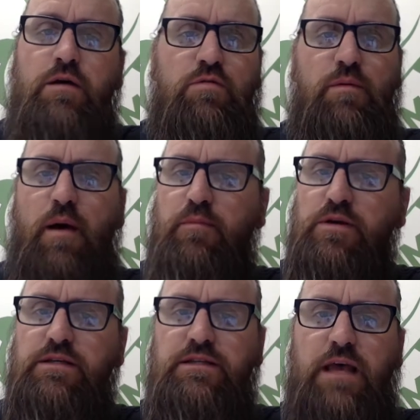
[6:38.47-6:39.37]
Remember
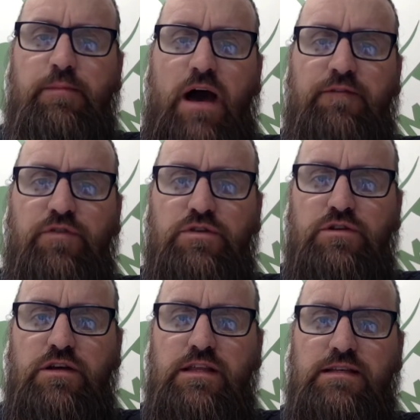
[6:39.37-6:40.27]
to stay mindful
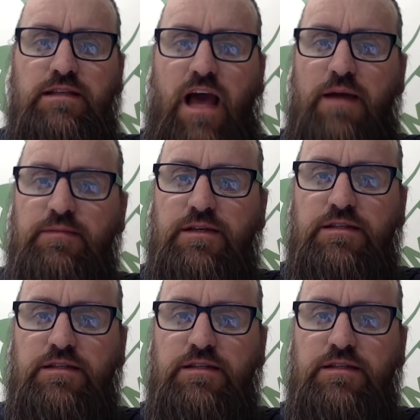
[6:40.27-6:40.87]
during these times.